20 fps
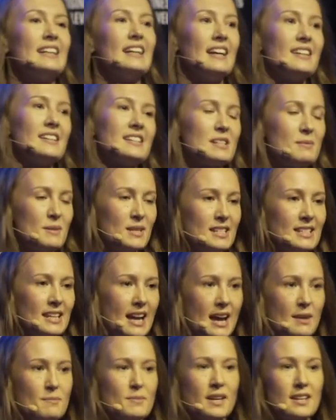and this is a bit
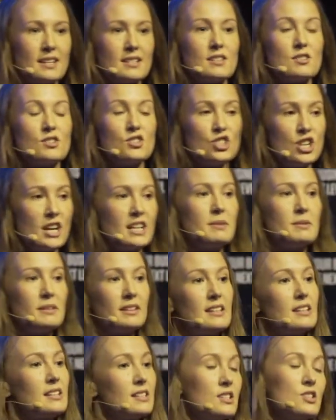sad because
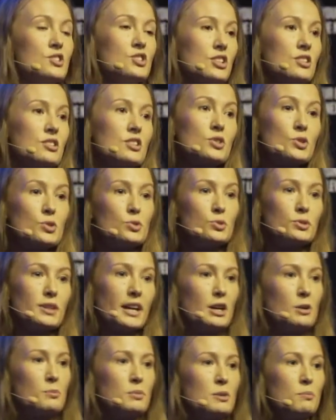genuinely this is just a tool to
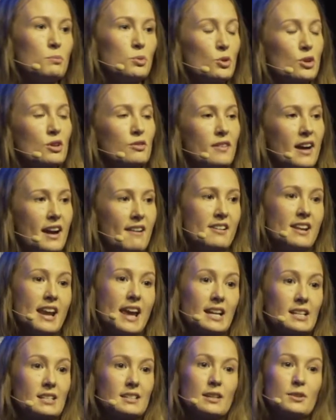help you book via an
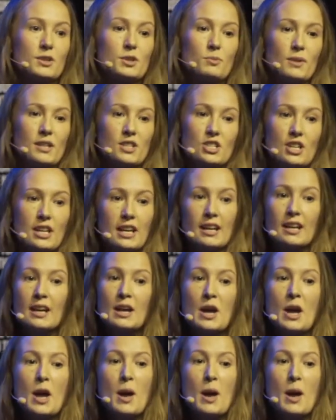Excel spreadsheet.